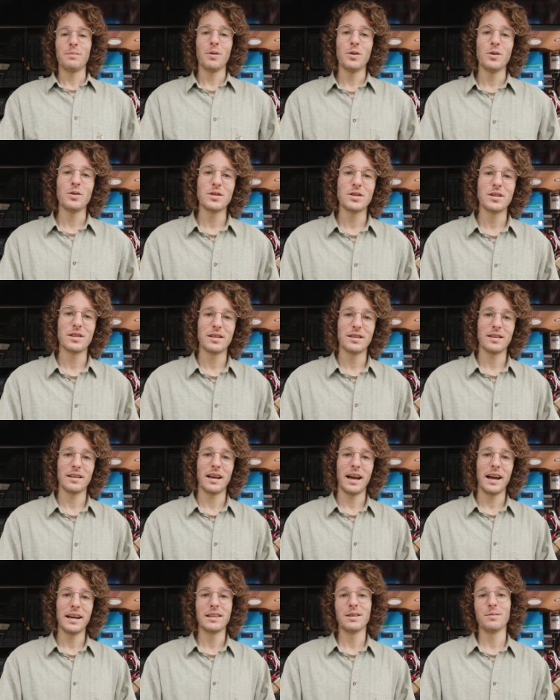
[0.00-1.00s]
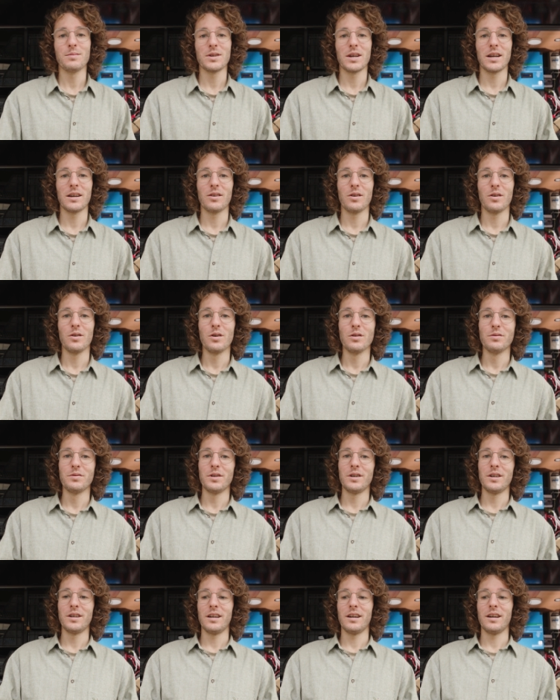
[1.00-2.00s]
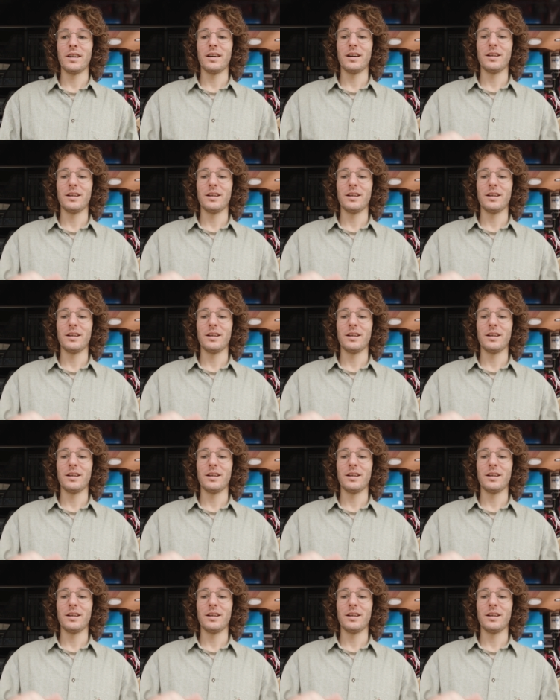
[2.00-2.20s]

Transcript: most items I go over,